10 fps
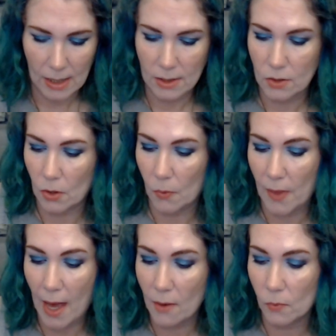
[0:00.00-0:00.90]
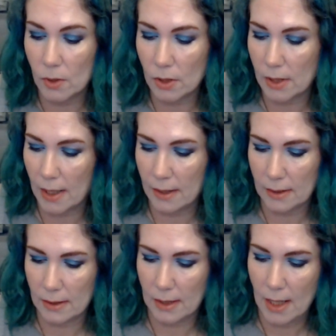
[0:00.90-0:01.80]
So that will uh,
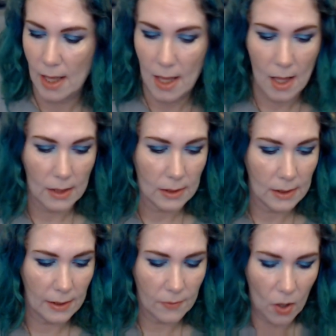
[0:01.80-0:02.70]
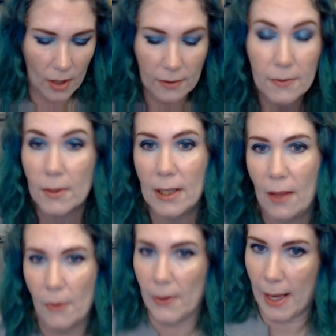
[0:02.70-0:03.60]
live on for
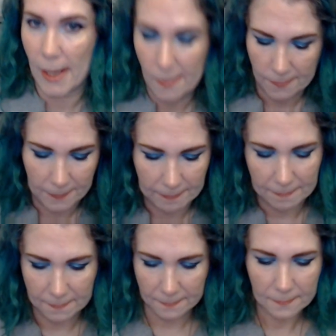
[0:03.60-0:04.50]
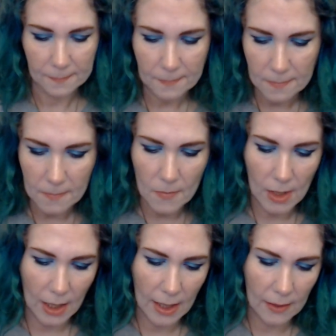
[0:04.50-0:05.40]
another day.
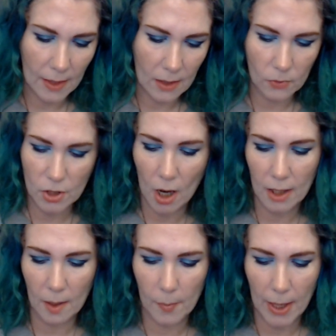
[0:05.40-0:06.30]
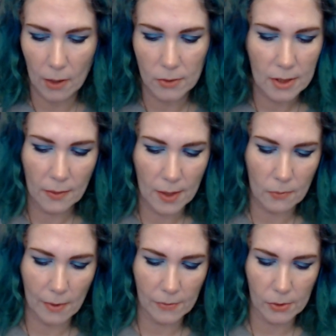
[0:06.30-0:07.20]
And then I'm going to talk about the
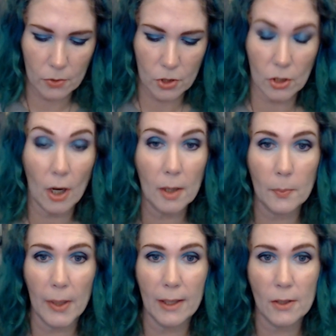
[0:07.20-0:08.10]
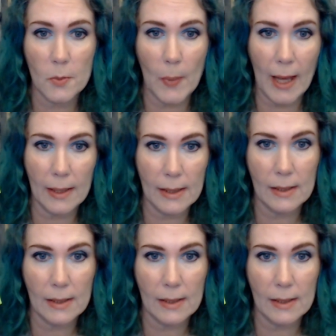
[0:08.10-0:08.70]
Revolution Heartbreakers palette.